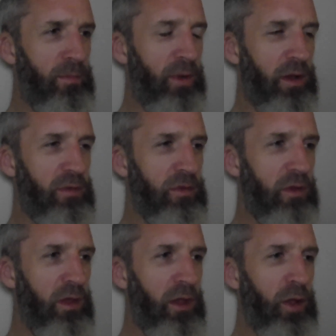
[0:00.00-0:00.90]
but
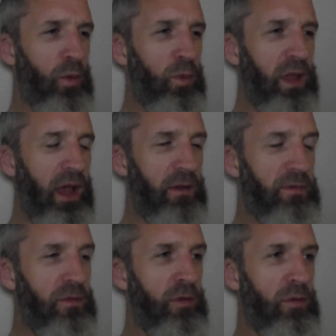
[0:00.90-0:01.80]
we
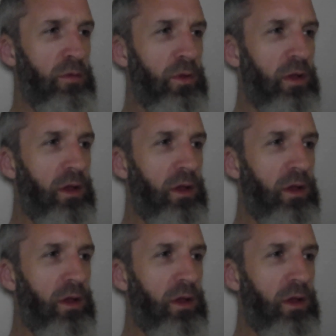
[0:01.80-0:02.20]
have to